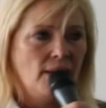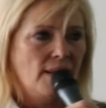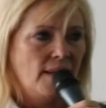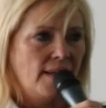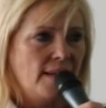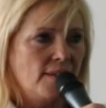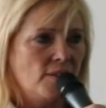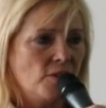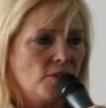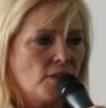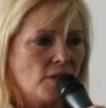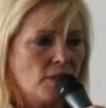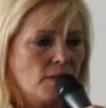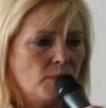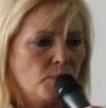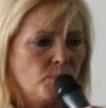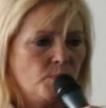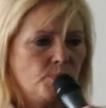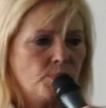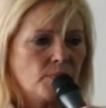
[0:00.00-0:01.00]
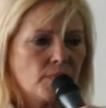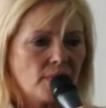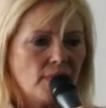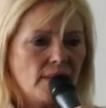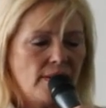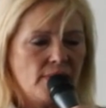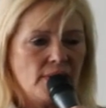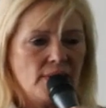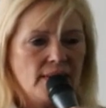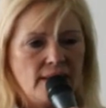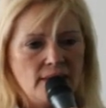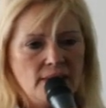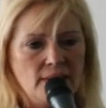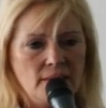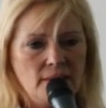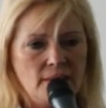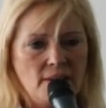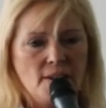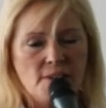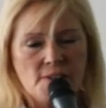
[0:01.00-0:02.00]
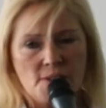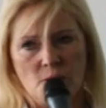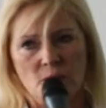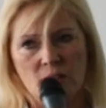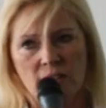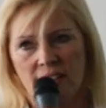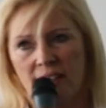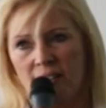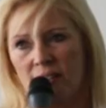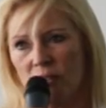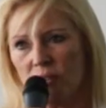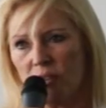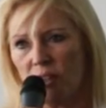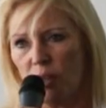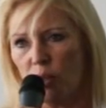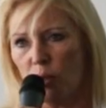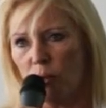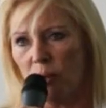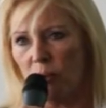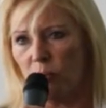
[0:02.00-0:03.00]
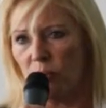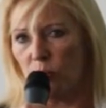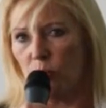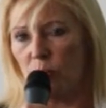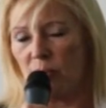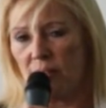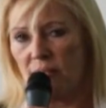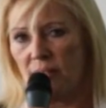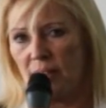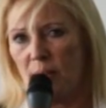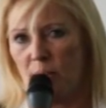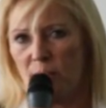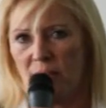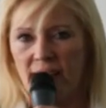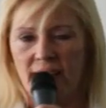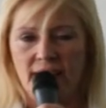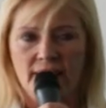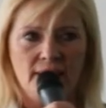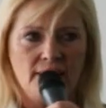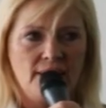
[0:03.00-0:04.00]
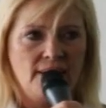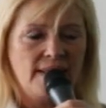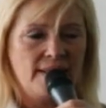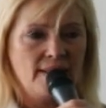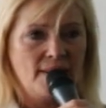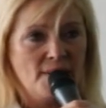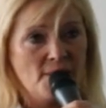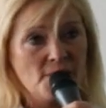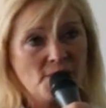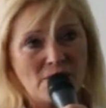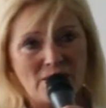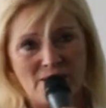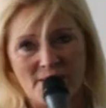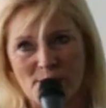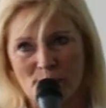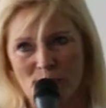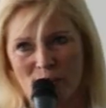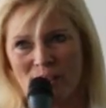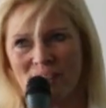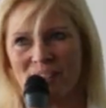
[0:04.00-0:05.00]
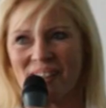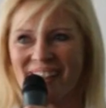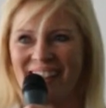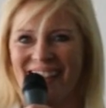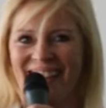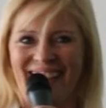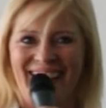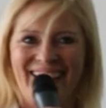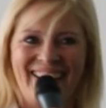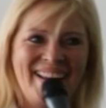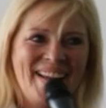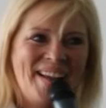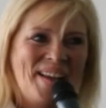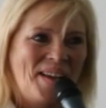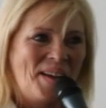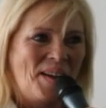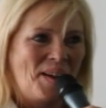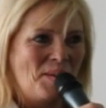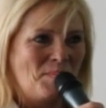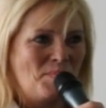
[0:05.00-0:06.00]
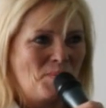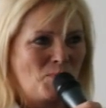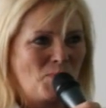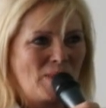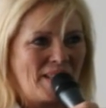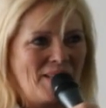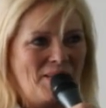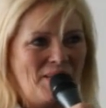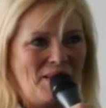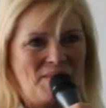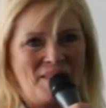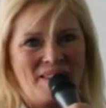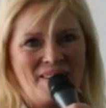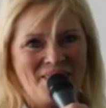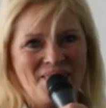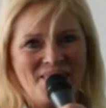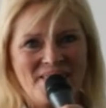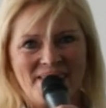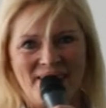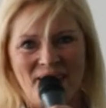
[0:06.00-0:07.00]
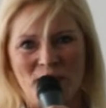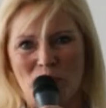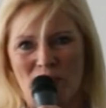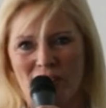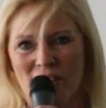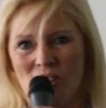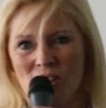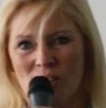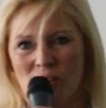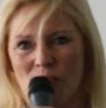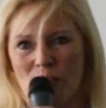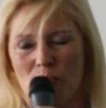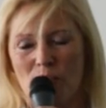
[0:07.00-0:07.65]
And I then had a last holiday in October with all my family. I had a last Christmas. we keep having last celebrations.